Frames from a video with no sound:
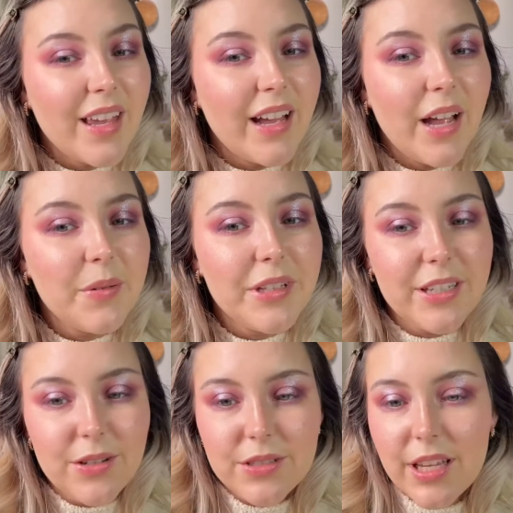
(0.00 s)
I really
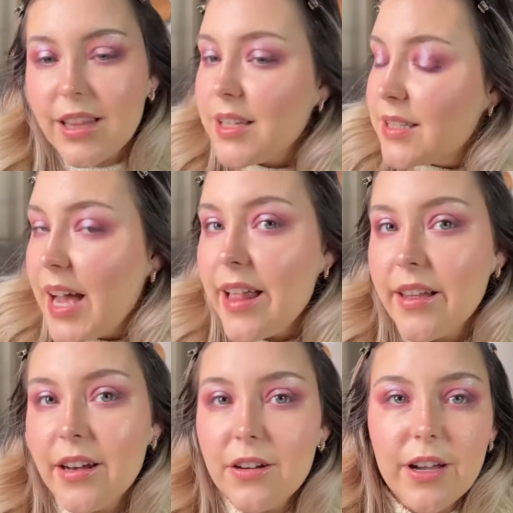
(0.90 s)
don't like this
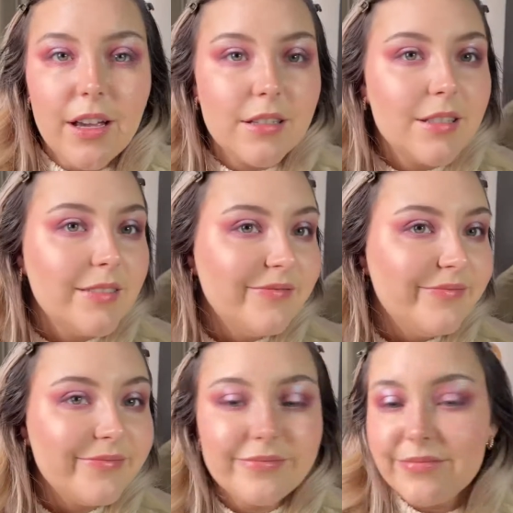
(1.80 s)
highlighter, guys.
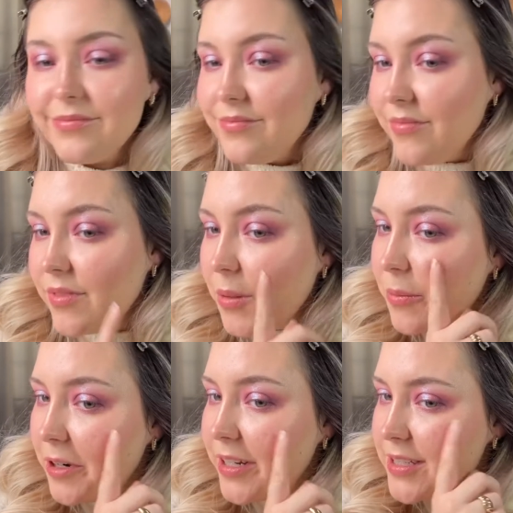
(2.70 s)
The
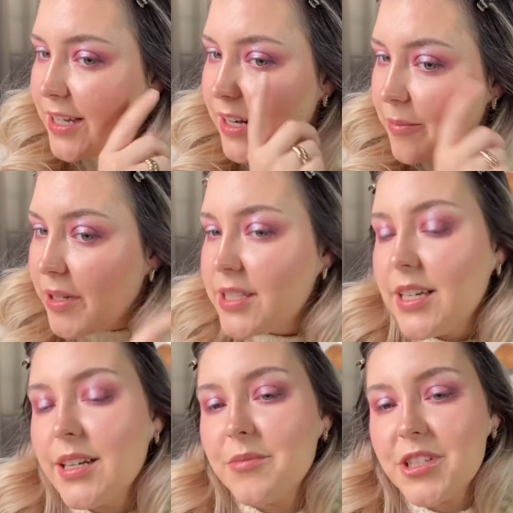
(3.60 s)
more I see it on my
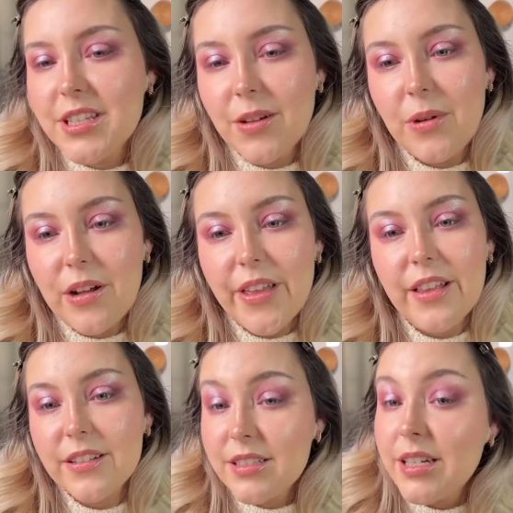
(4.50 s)
skin, I'm just like, wow, that
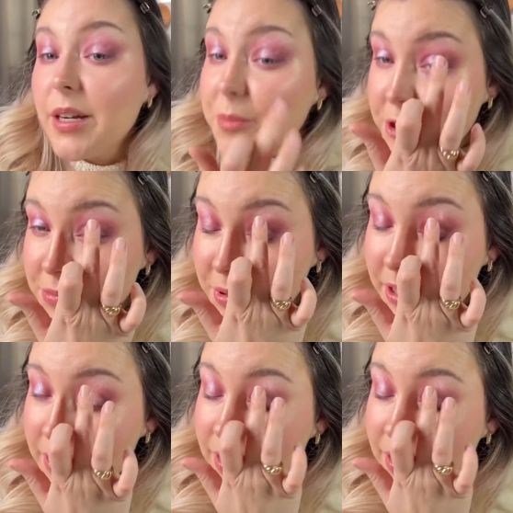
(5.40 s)
looks terrible, but